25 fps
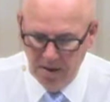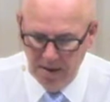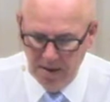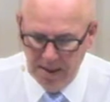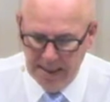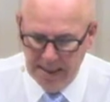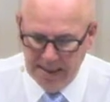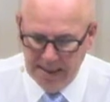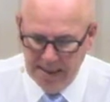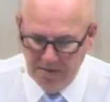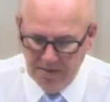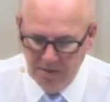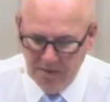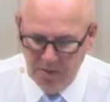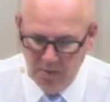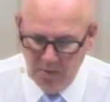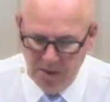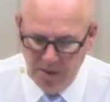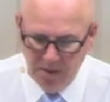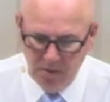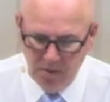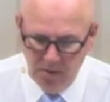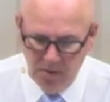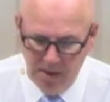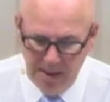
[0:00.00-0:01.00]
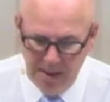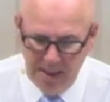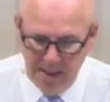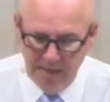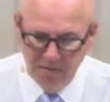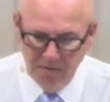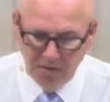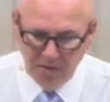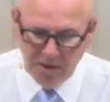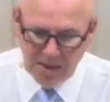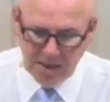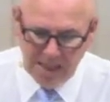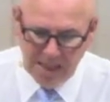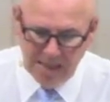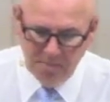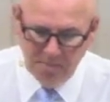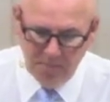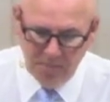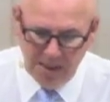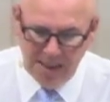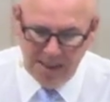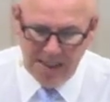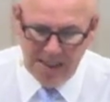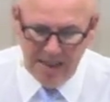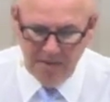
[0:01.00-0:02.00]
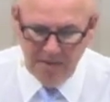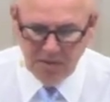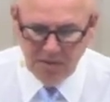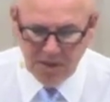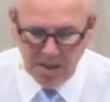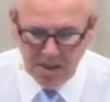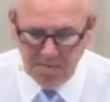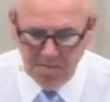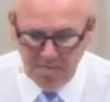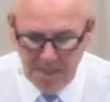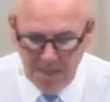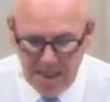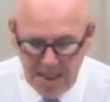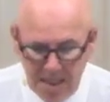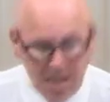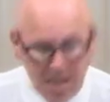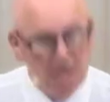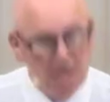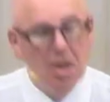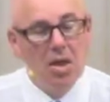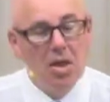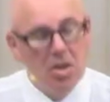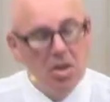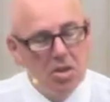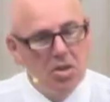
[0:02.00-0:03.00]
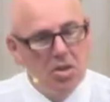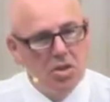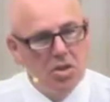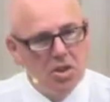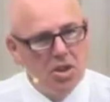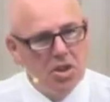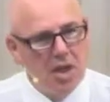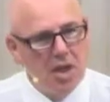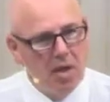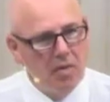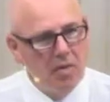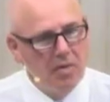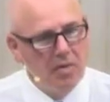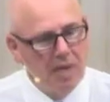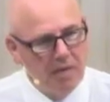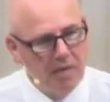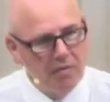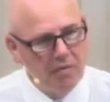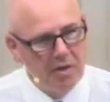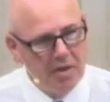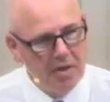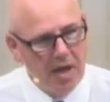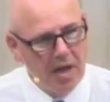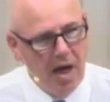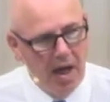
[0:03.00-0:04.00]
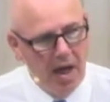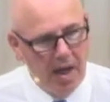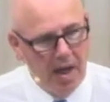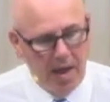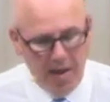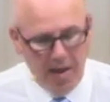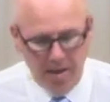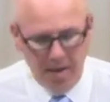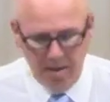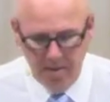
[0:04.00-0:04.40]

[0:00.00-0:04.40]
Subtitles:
And everyone who lives and believes in me shall never die.